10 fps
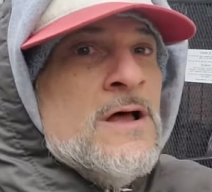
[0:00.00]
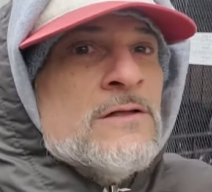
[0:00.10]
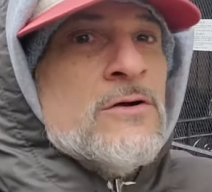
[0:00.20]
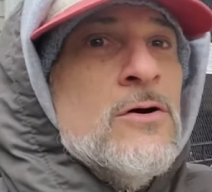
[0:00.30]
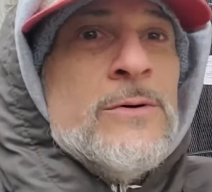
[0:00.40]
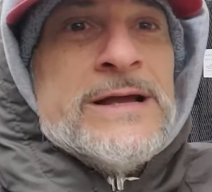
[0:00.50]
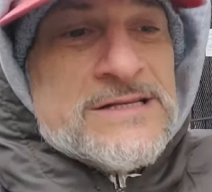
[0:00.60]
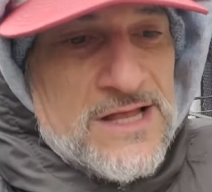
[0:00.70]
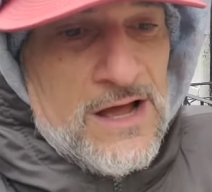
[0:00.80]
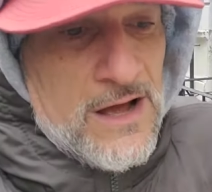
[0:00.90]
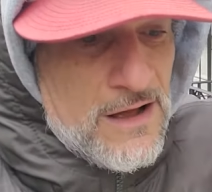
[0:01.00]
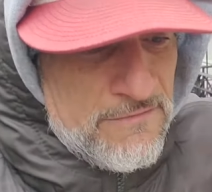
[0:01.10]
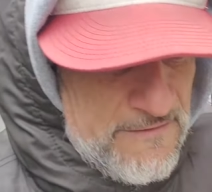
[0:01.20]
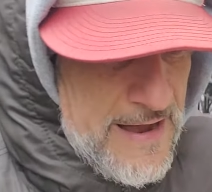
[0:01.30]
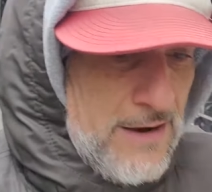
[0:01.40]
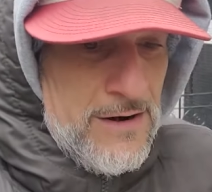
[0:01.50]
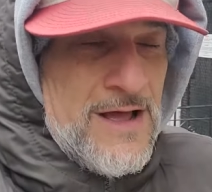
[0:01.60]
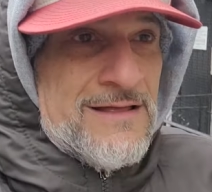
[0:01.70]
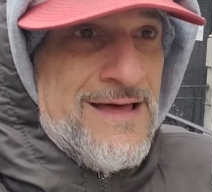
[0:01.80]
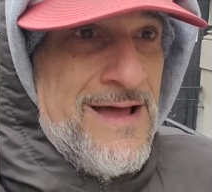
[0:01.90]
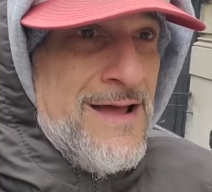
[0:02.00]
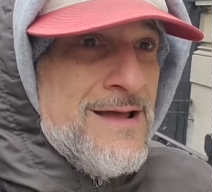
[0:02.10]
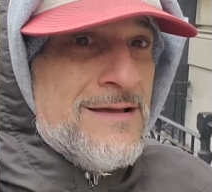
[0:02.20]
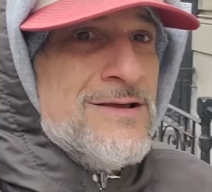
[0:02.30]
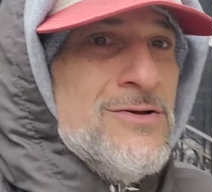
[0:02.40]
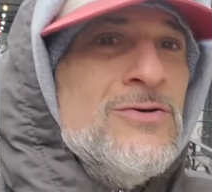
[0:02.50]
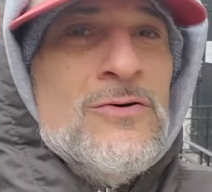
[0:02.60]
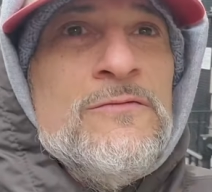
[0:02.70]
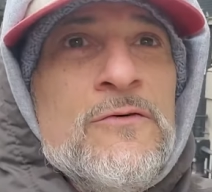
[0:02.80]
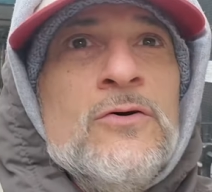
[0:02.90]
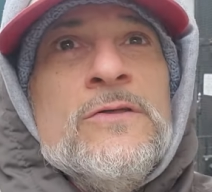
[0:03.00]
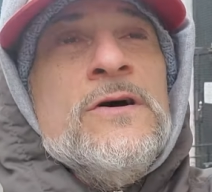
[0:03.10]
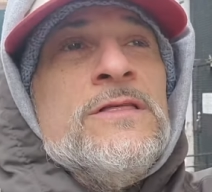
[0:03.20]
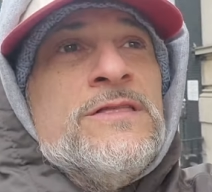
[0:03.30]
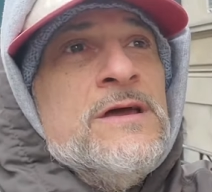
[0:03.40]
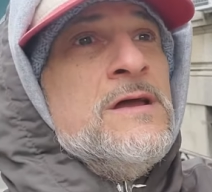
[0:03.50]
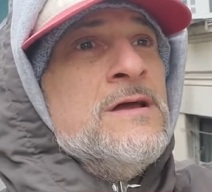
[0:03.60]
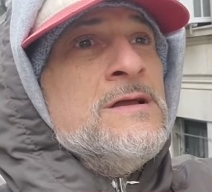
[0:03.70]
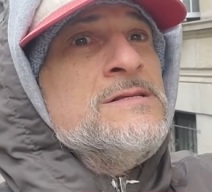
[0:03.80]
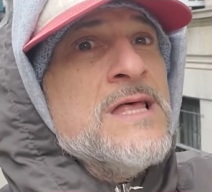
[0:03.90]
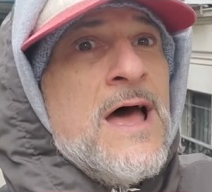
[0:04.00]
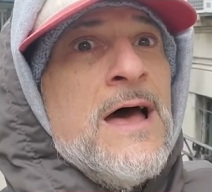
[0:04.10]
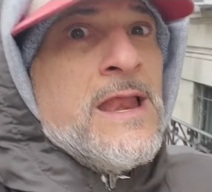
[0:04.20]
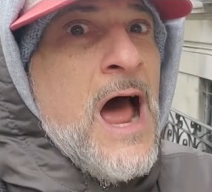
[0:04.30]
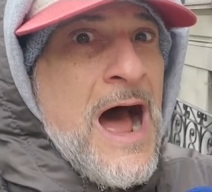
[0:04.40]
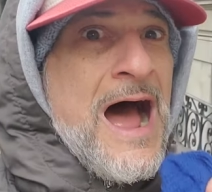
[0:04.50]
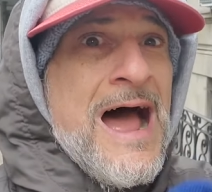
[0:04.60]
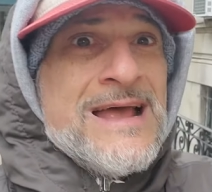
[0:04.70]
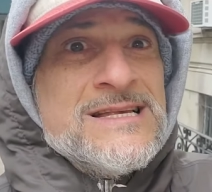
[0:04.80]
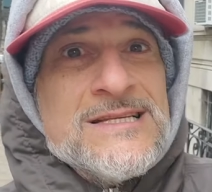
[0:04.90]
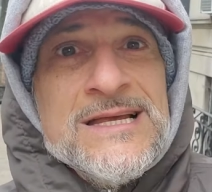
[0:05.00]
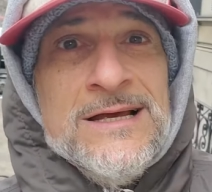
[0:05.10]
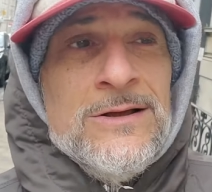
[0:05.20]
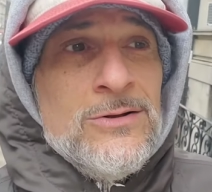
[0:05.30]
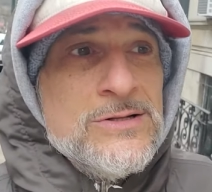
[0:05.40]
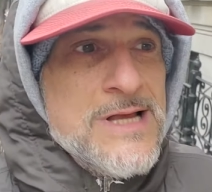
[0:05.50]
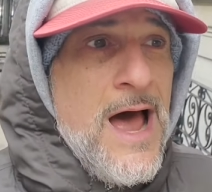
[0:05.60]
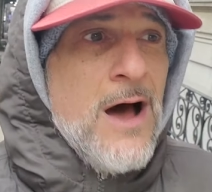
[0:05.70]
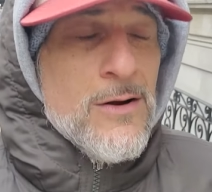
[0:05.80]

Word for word: throwing stuff out. Thank you for the things that I still doubt.